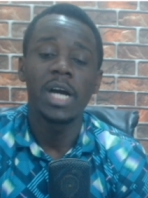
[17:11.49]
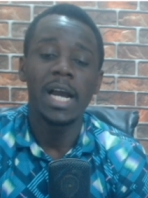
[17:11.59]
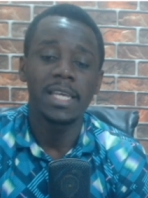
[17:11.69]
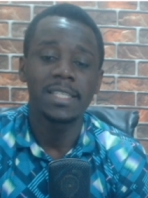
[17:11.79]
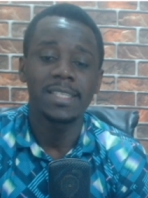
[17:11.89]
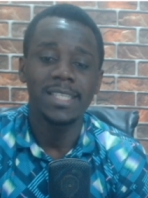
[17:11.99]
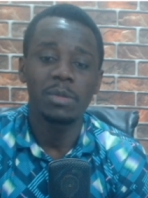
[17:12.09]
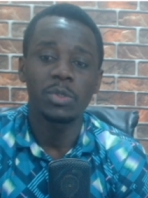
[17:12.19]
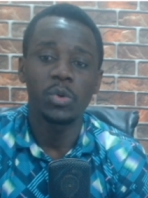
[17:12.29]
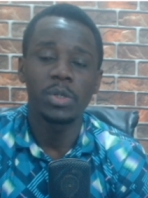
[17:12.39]
against a side
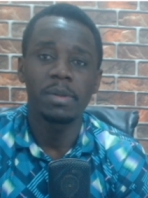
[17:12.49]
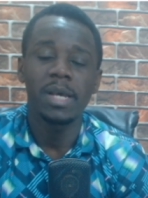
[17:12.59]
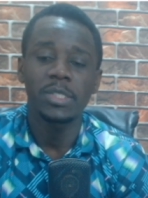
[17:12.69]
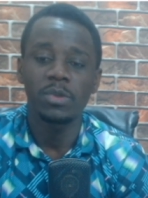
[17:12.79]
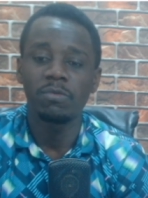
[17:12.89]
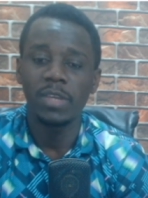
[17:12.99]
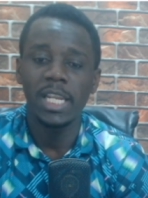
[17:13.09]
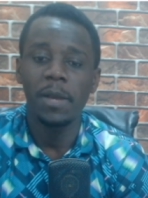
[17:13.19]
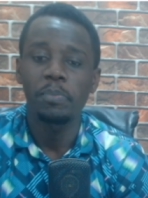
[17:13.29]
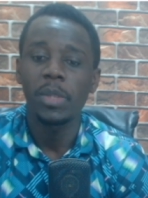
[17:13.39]
which you go against Aston
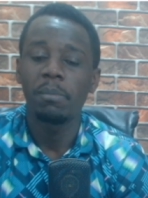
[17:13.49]
Villa.